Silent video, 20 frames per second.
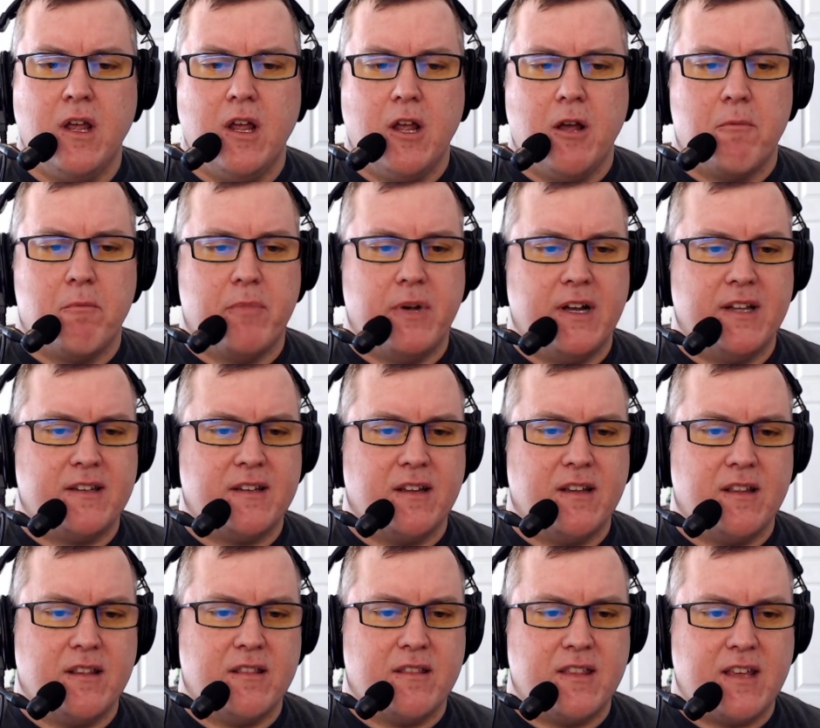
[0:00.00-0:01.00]
But
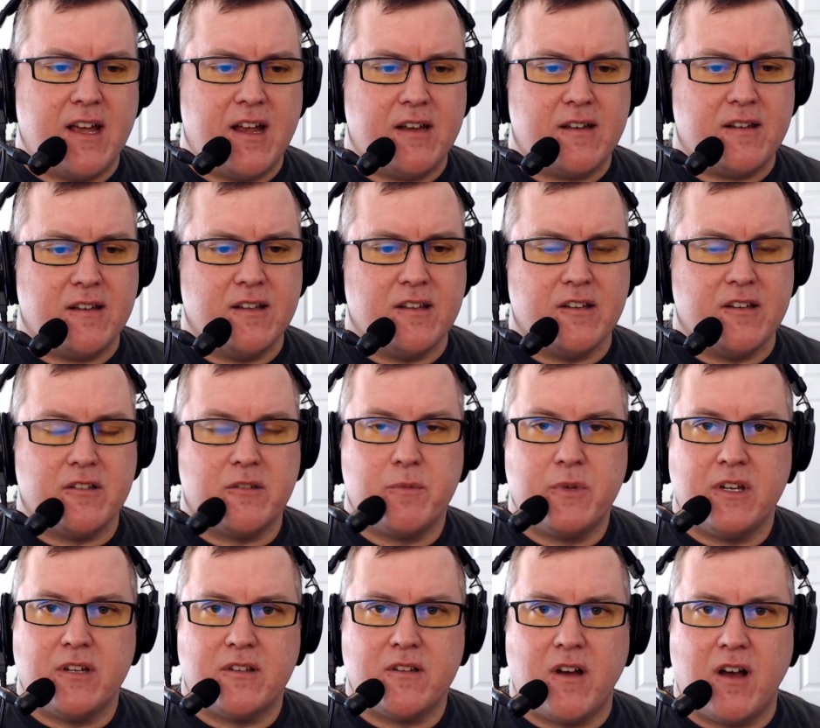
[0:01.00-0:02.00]
that is
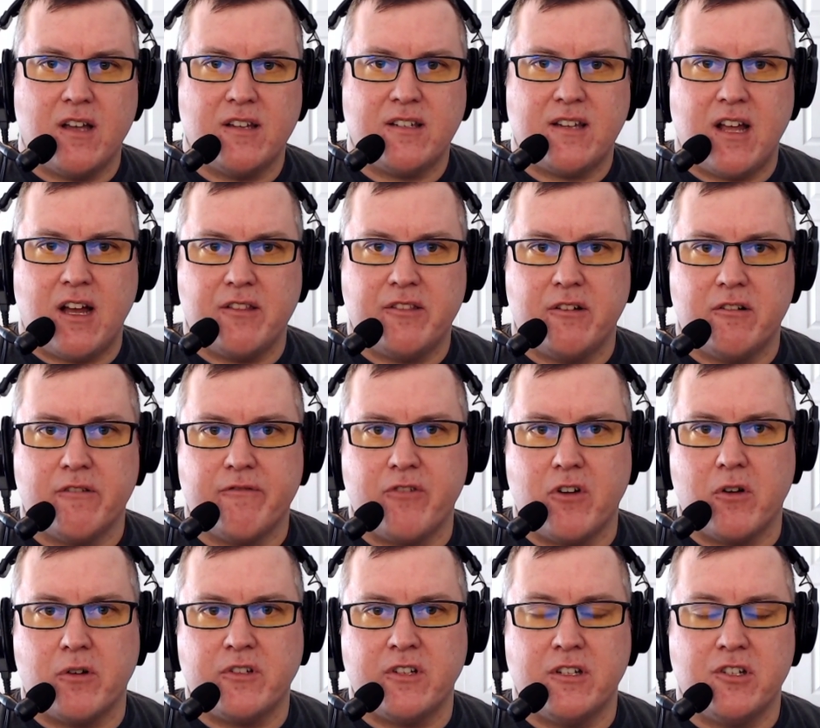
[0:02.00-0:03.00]
being tossed out there to
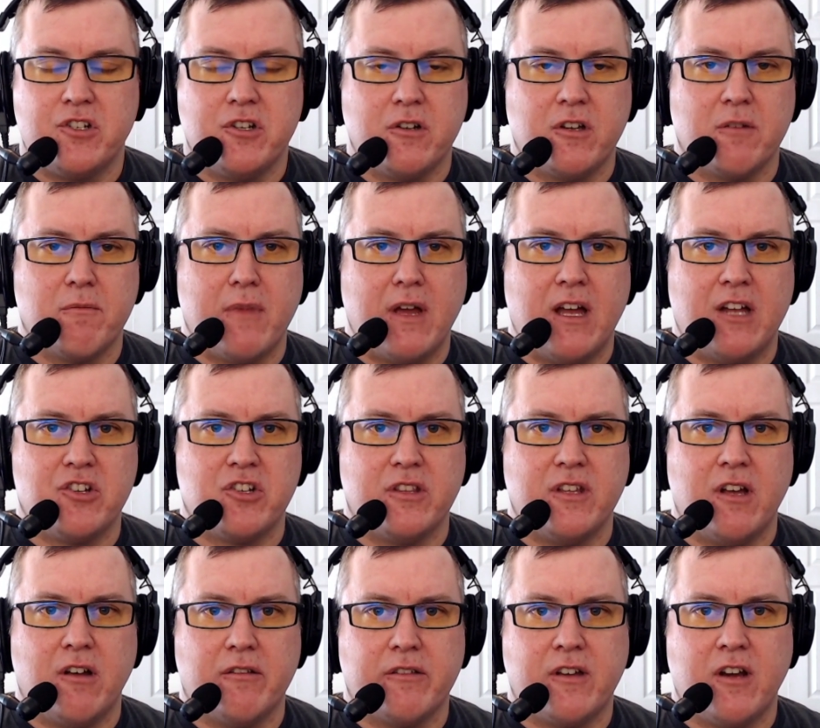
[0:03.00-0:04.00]
folks. And as you can imagine, the
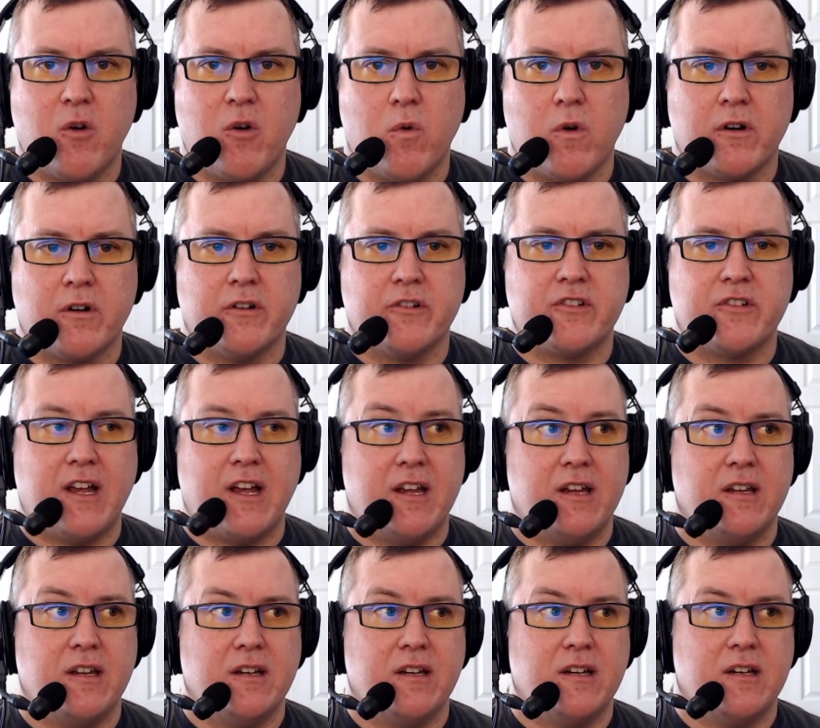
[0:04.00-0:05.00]
healthcare workers
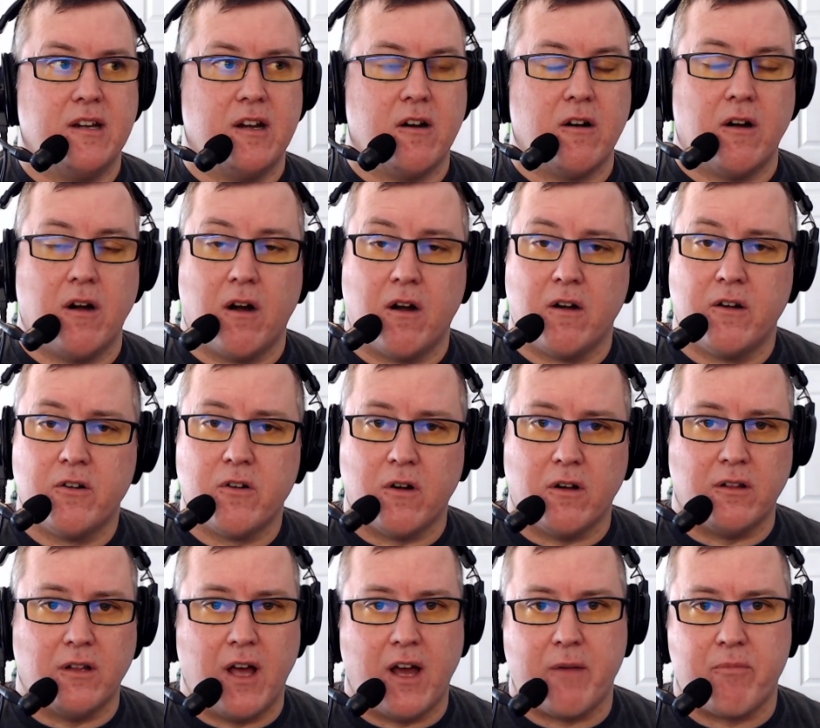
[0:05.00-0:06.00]
I are, are under a
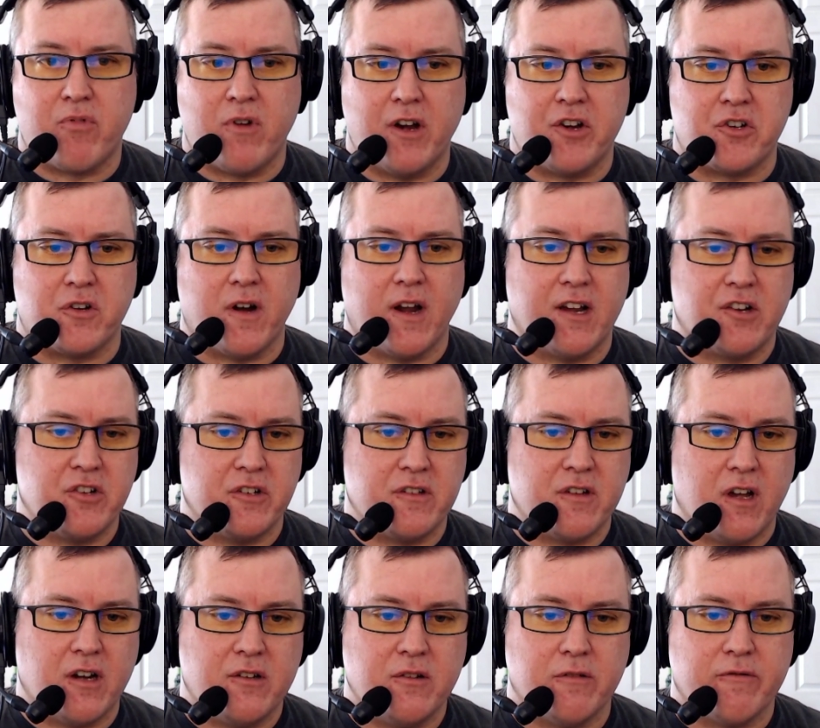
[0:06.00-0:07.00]
lot of pressure. I actually
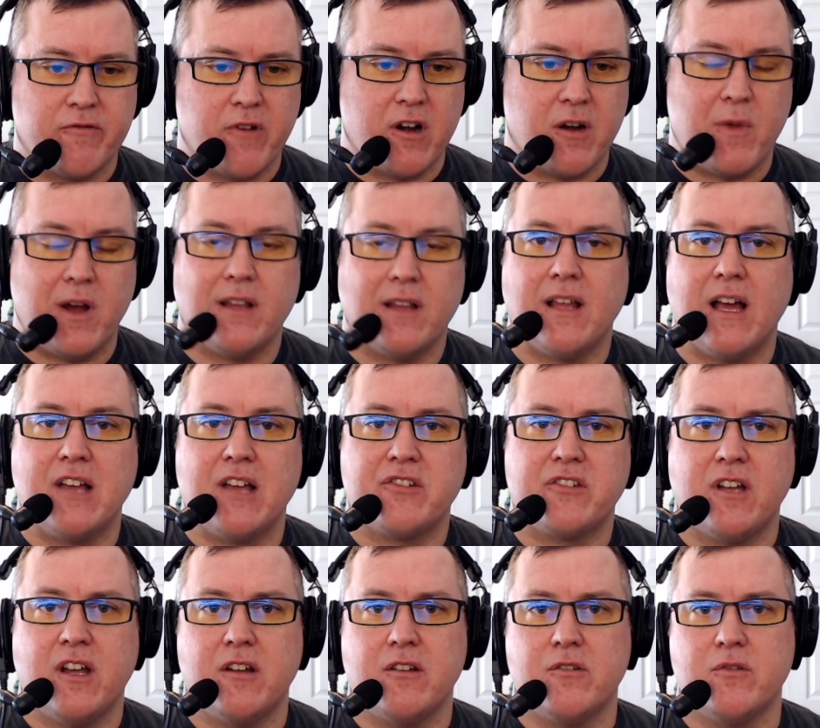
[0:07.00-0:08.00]
talked to a friend of mine
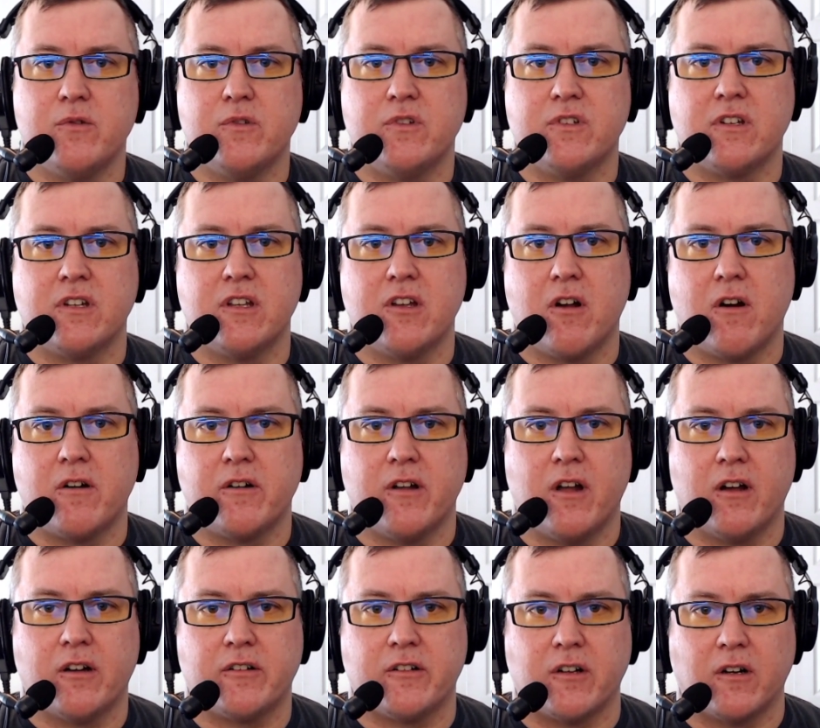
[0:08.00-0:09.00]
last night who's an ER
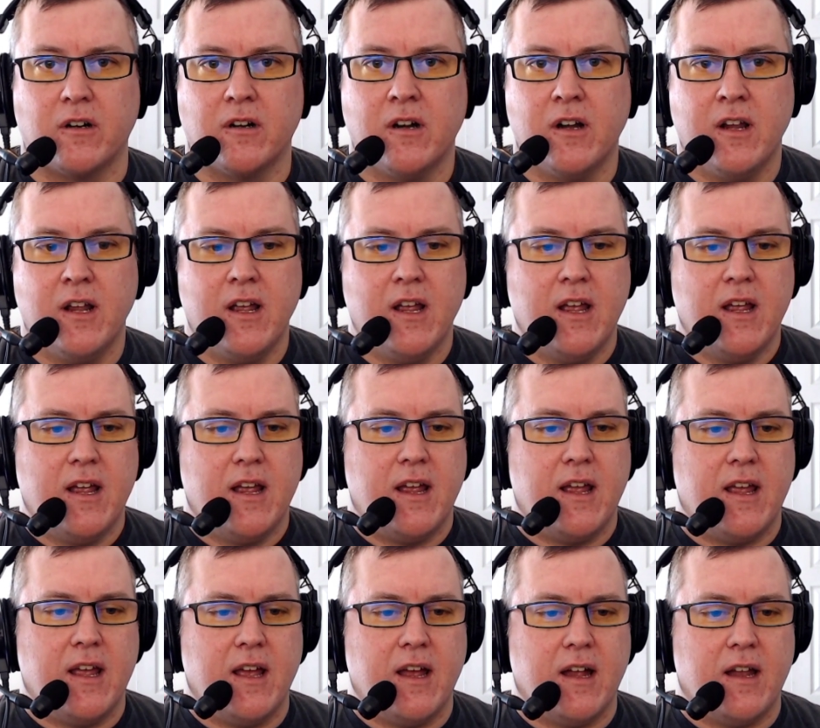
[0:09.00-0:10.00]
doctor,
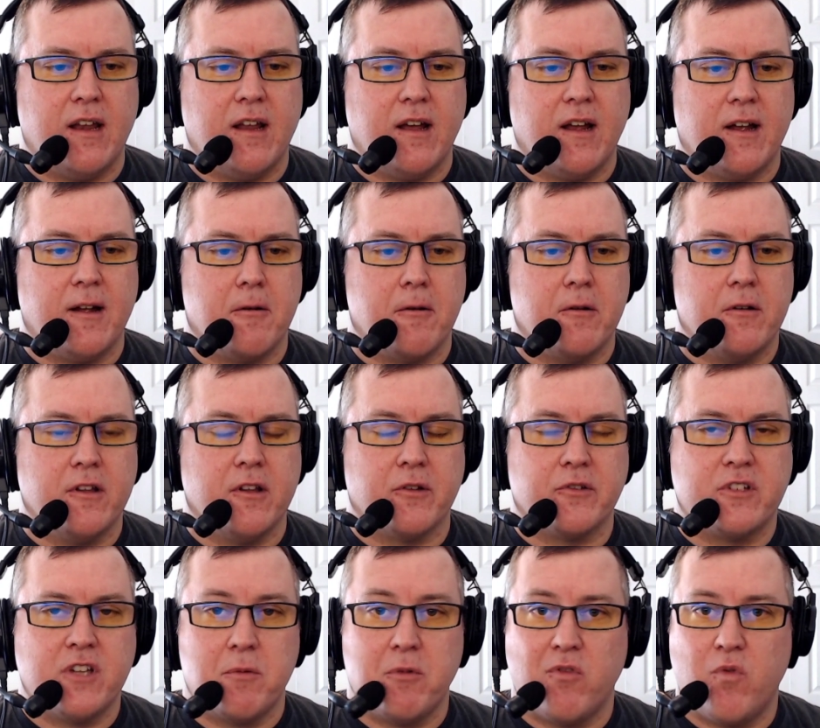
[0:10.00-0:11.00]
and uh, you know,
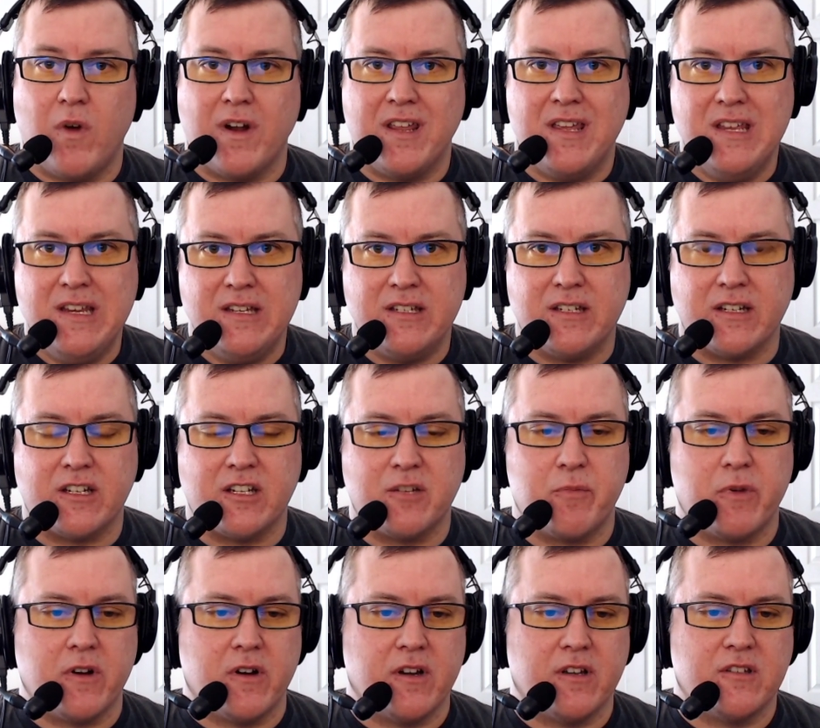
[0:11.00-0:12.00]
some of what he's
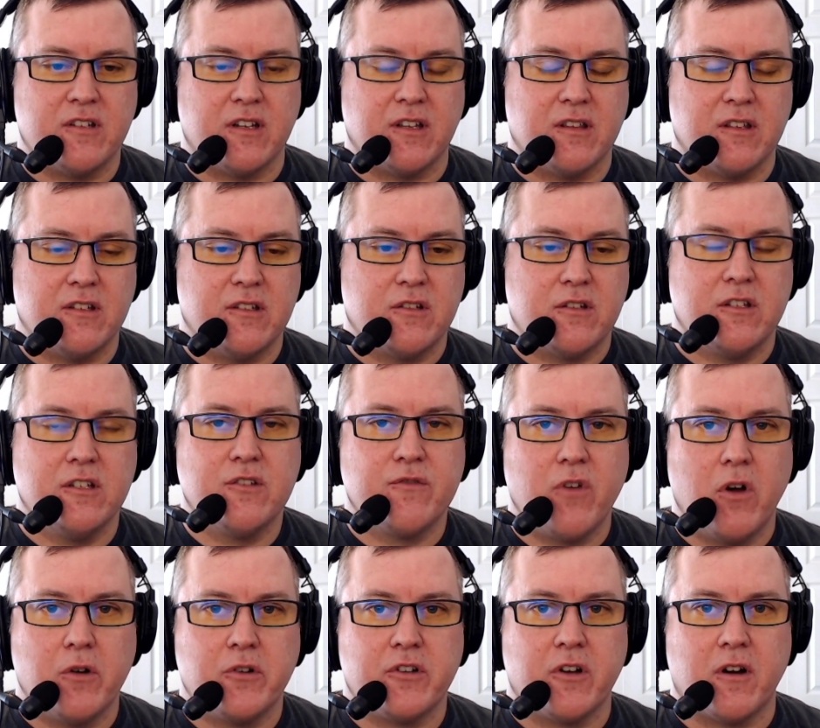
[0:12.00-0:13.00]
experiencing. These these
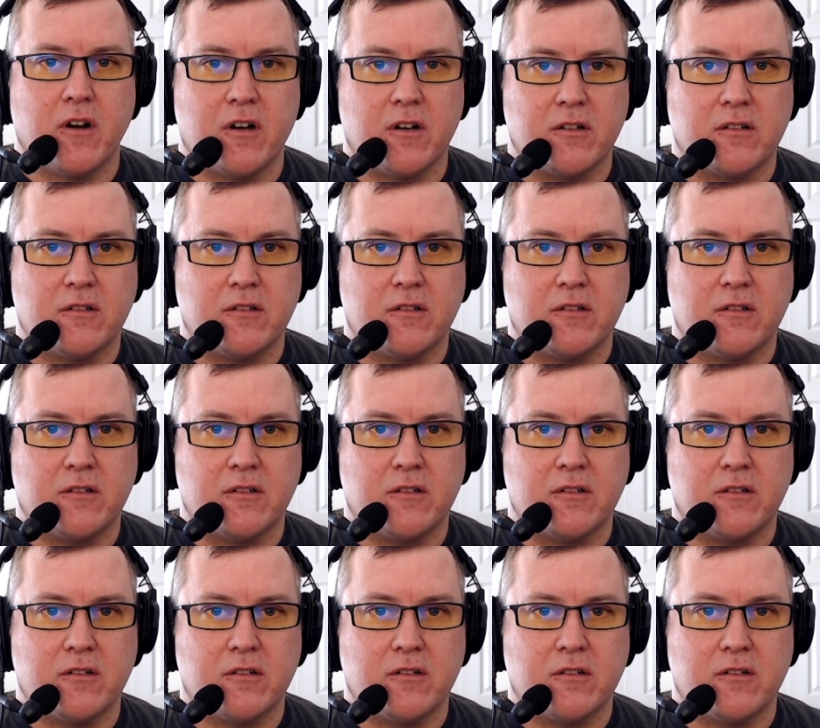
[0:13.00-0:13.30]
folks are